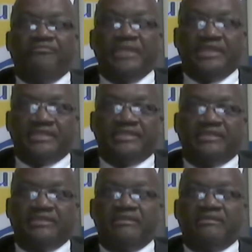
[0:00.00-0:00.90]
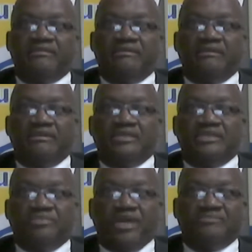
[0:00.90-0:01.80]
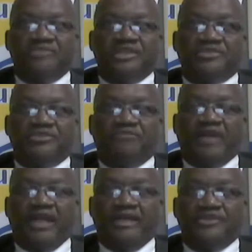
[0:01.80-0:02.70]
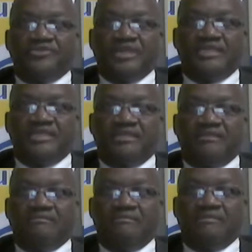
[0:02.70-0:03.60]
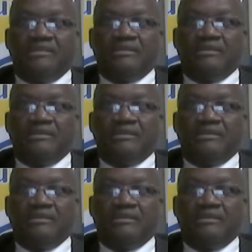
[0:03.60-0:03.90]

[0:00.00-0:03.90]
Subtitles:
government, the Department of Higher Education,